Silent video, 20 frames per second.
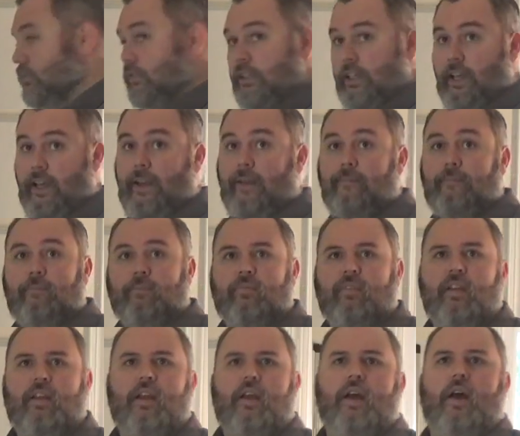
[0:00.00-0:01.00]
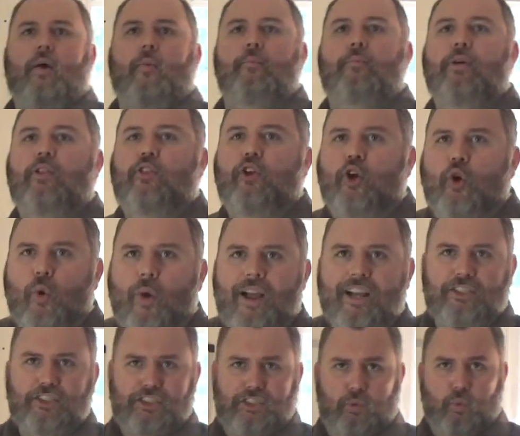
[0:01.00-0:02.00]
Okay? But the
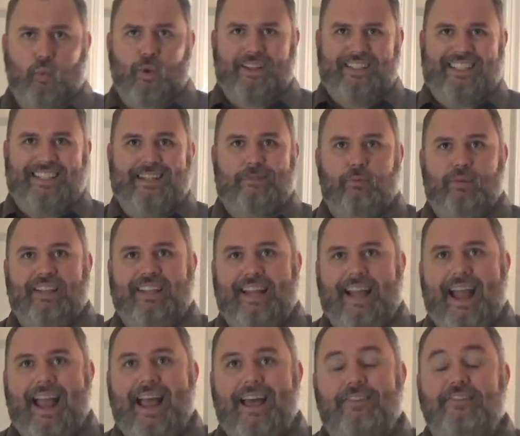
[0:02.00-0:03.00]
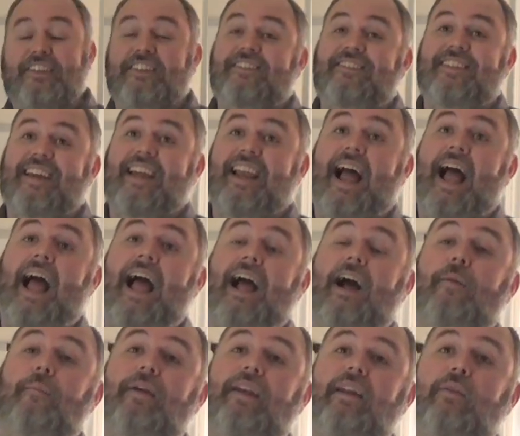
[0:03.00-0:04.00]
question, what did it really ask? It said,
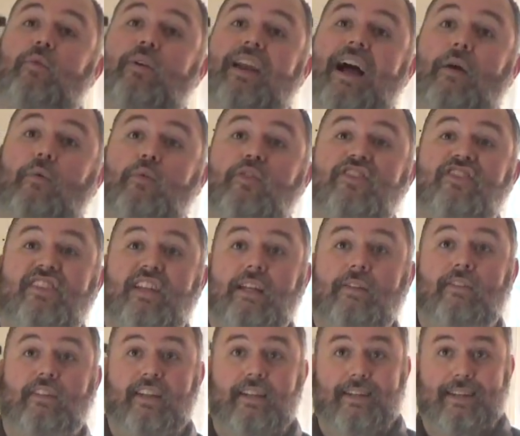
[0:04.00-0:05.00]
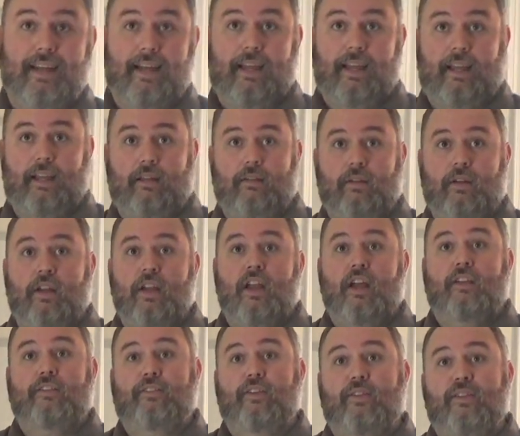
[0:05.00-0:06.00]
how many would I receive in a day?
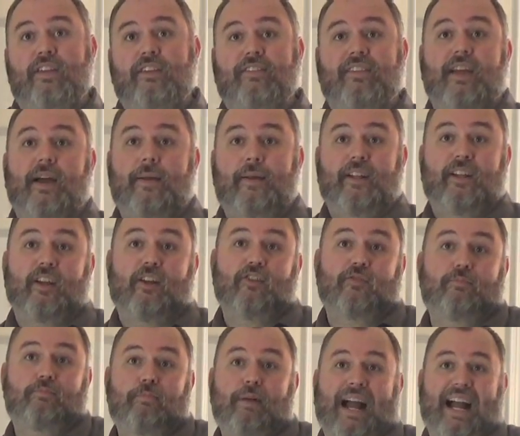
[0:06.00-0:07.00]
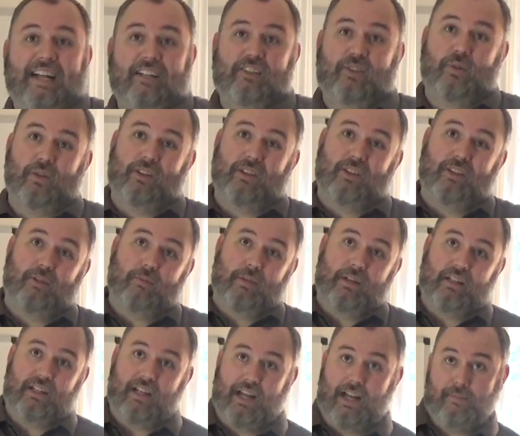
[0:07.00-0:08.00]
So this kind of goes back to a little
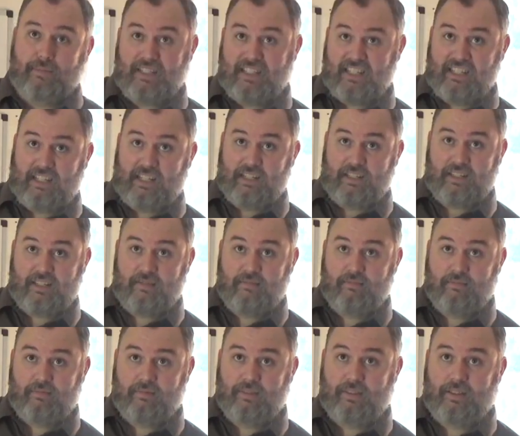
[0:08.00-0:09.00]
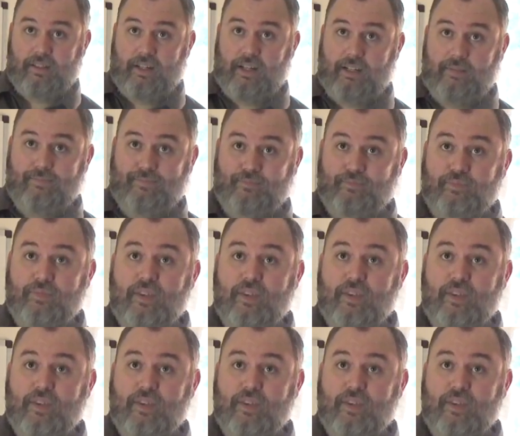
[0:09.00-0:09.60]
bit of common sense. Alright?